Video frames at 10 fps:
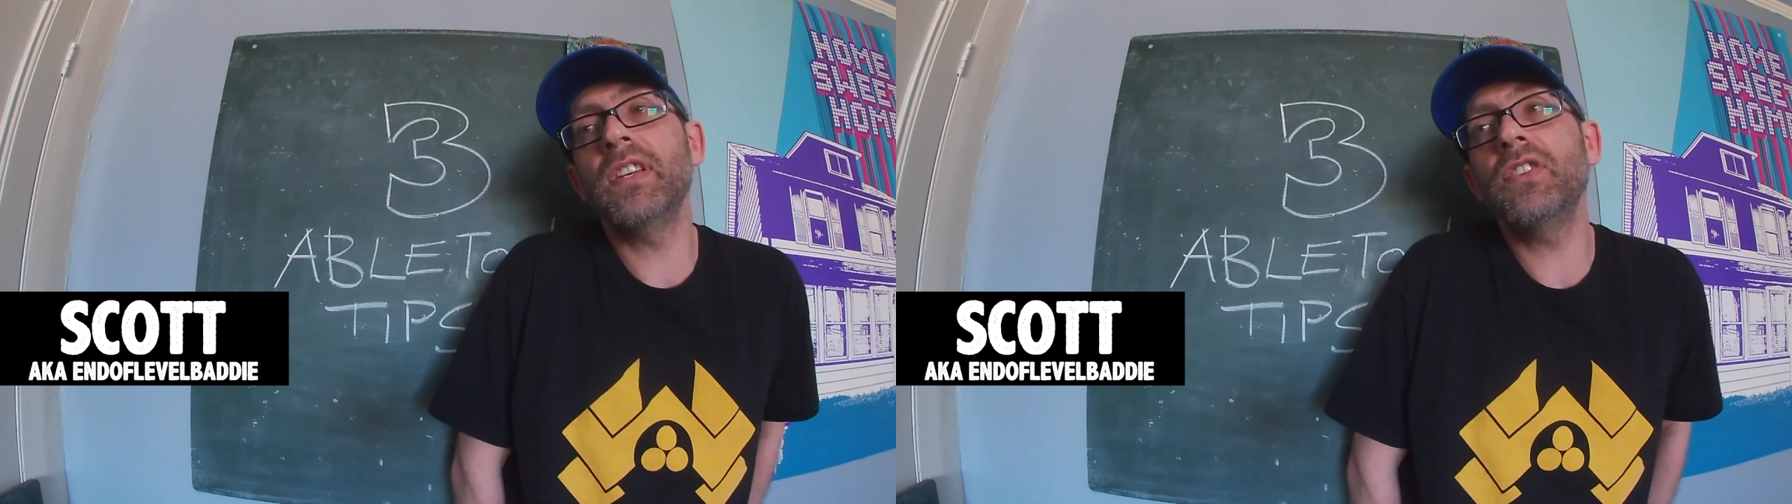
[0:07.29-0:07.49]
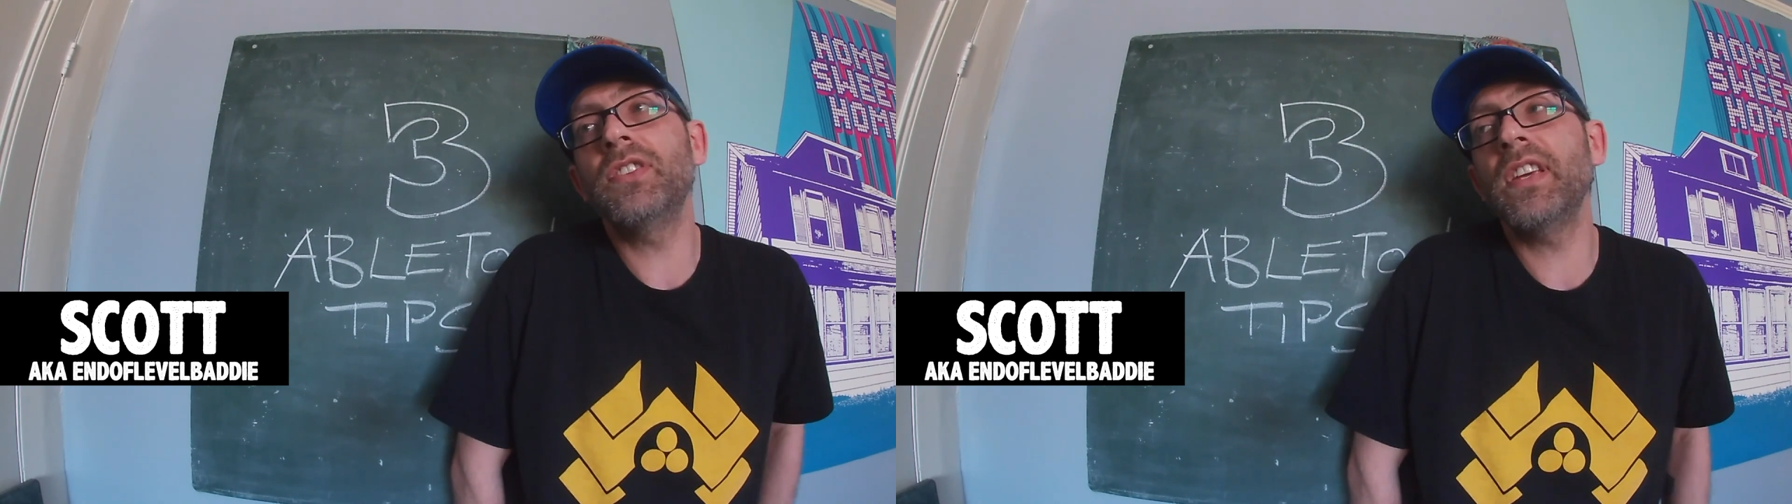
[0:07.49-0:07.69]

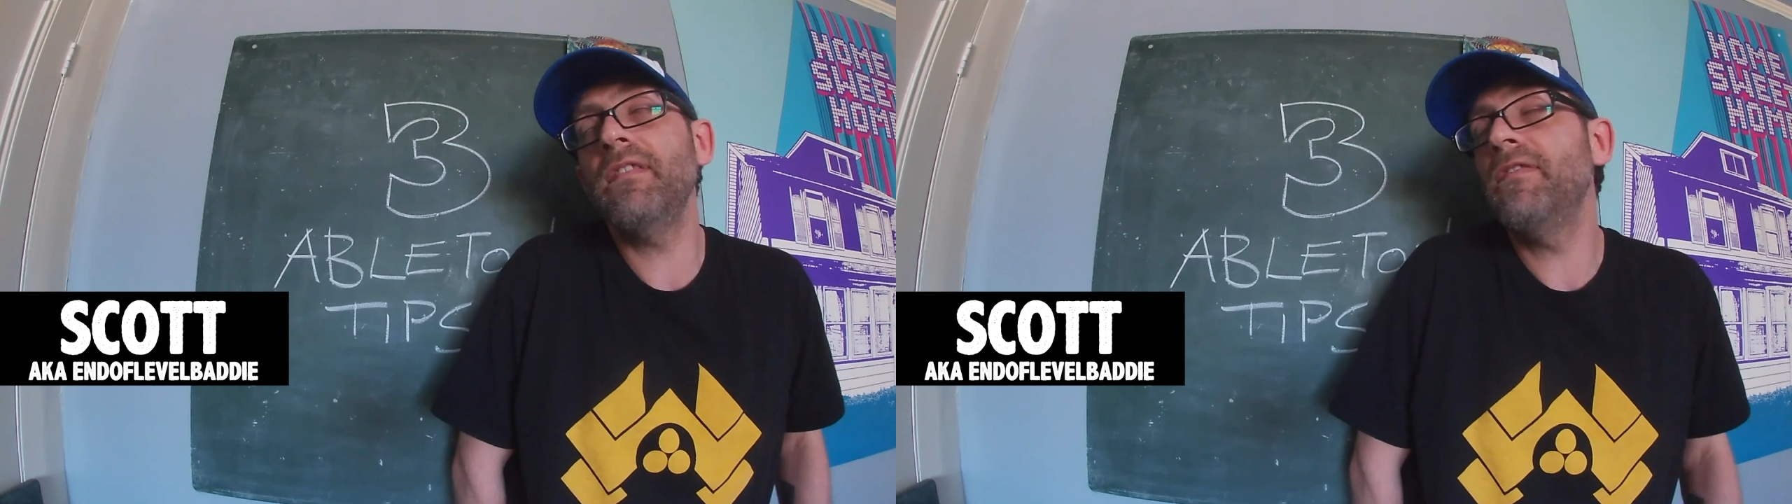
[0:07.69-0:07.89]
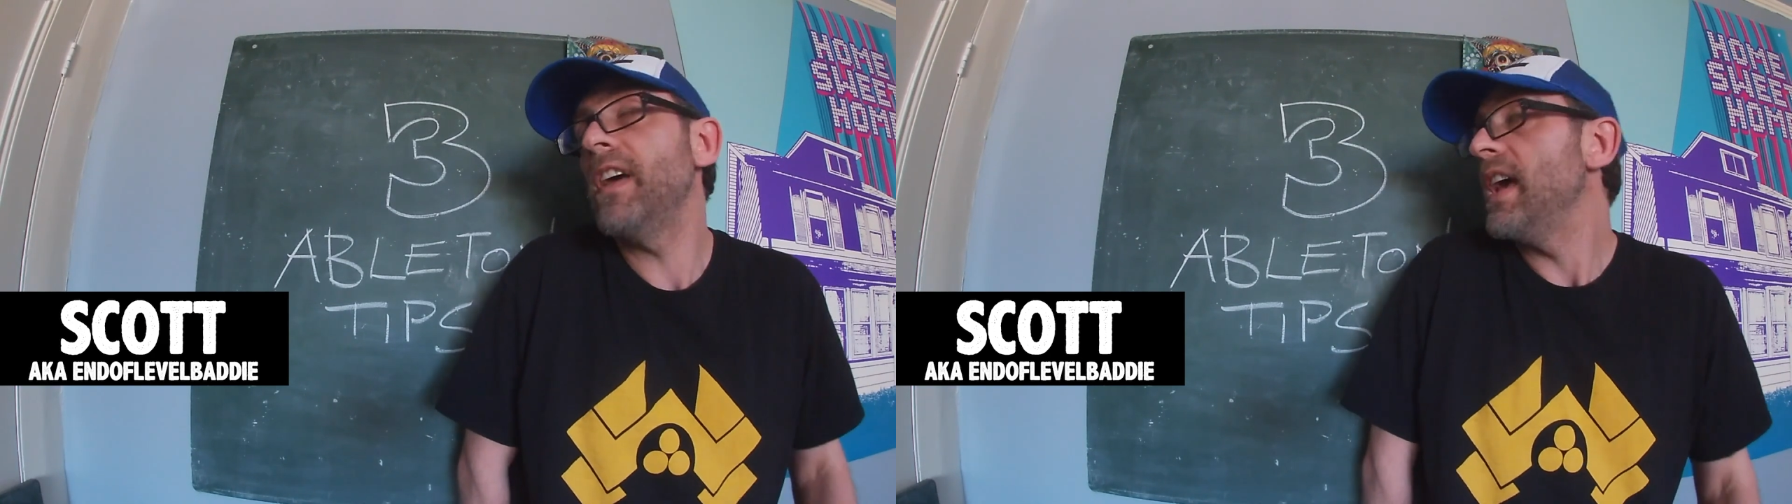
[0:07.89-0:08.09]

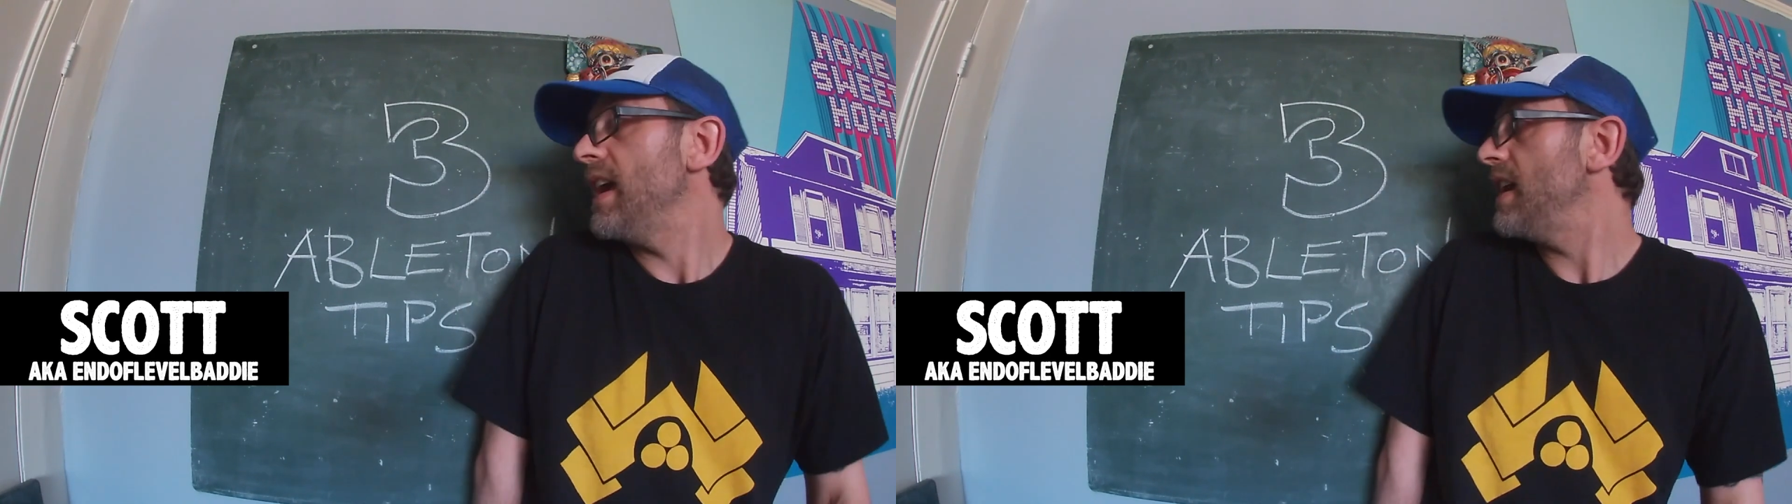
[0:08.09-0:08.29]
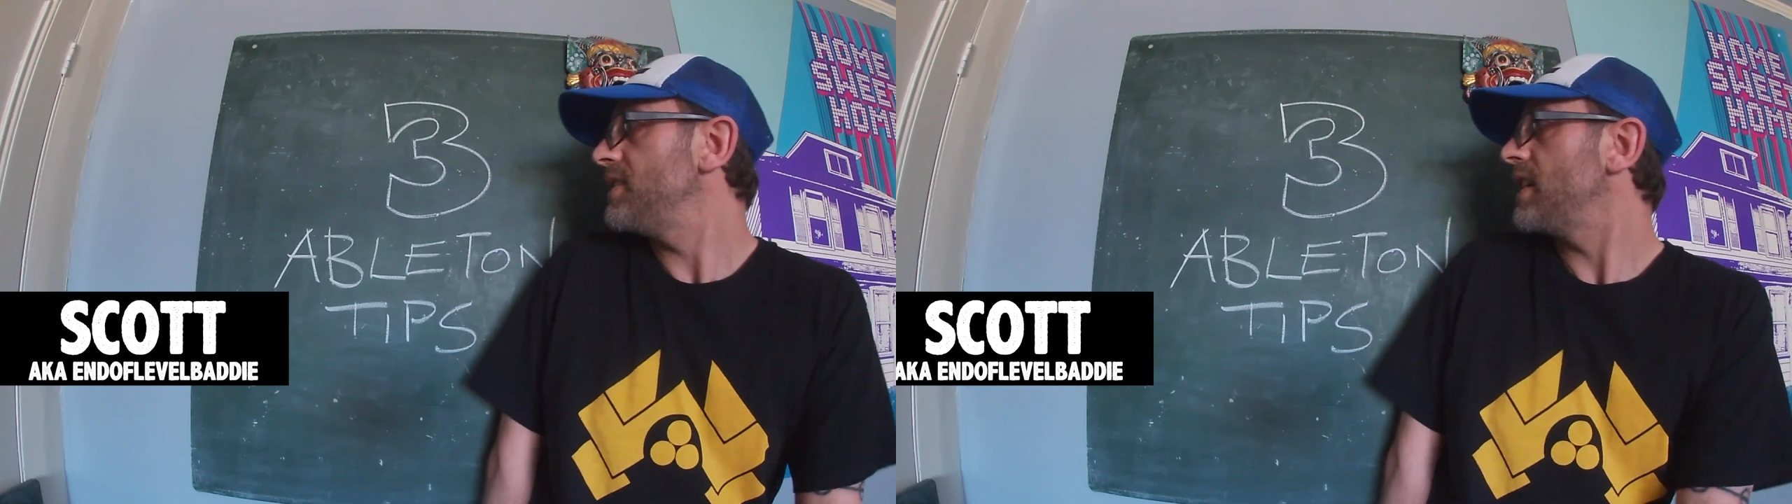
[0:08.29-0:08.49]
Initiative,
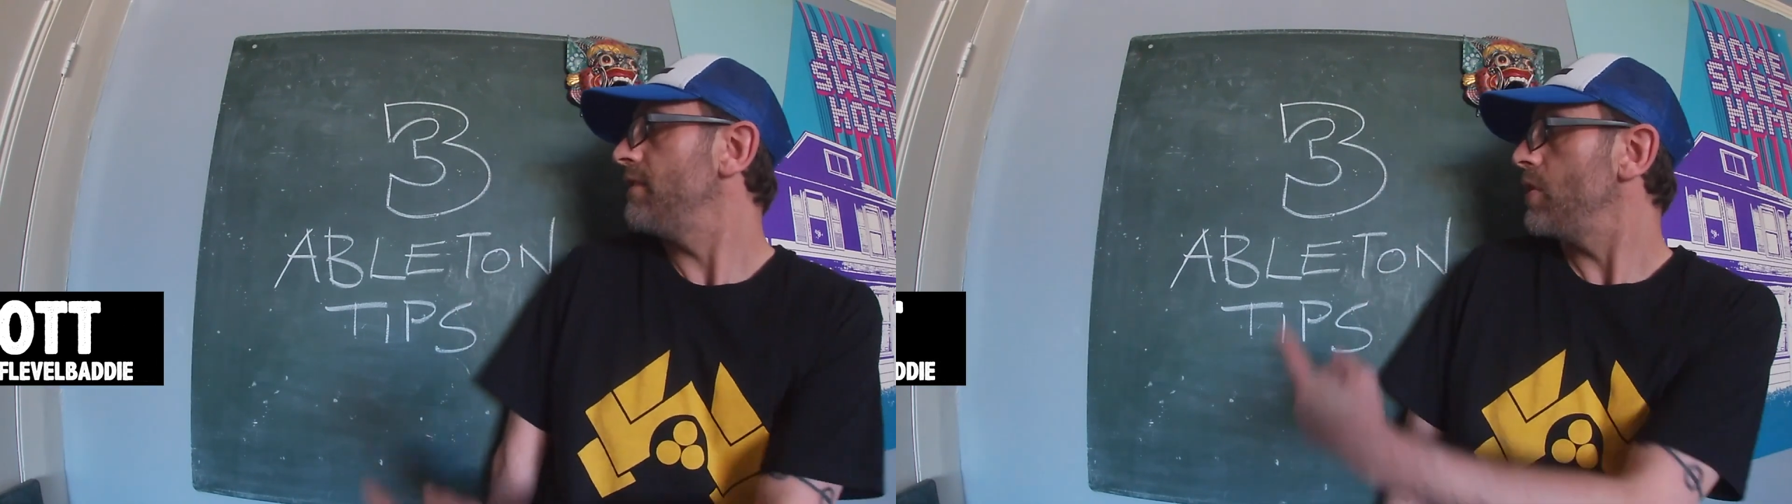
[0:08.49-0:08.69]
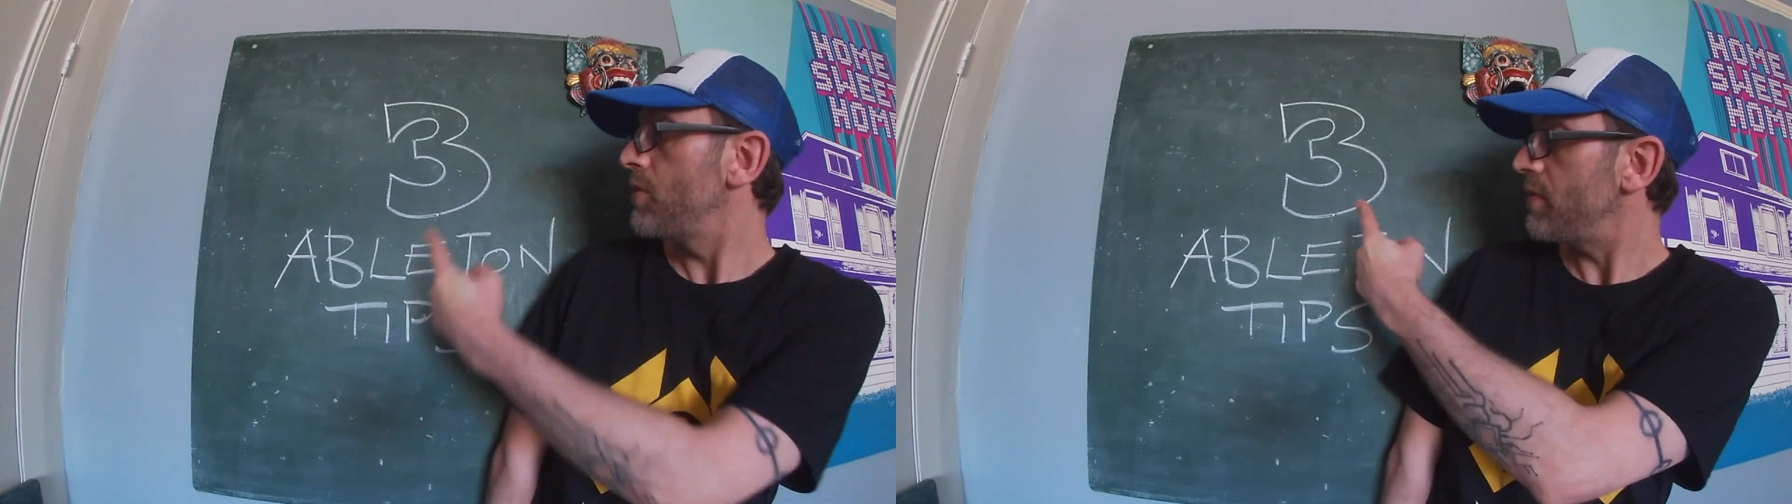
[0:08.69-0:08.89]
here to give you